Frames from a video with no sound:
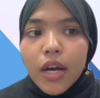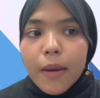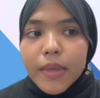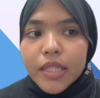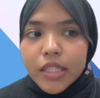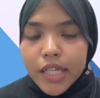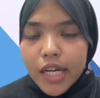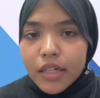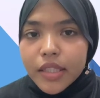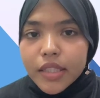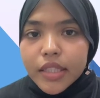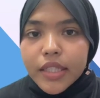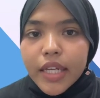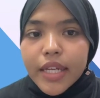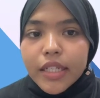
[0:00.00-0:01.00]
armature
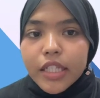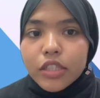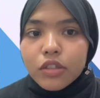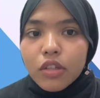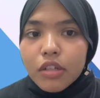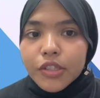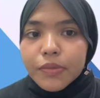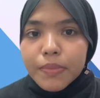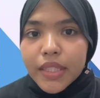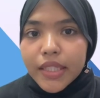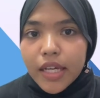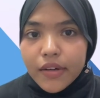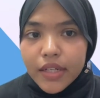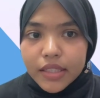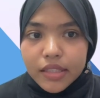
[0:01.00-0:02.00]
current, and the torque speed
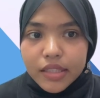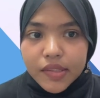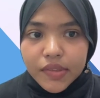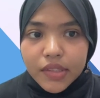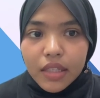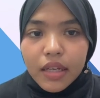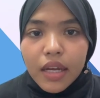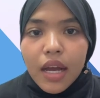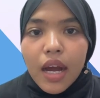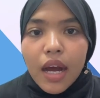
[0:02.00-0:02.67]
characteristic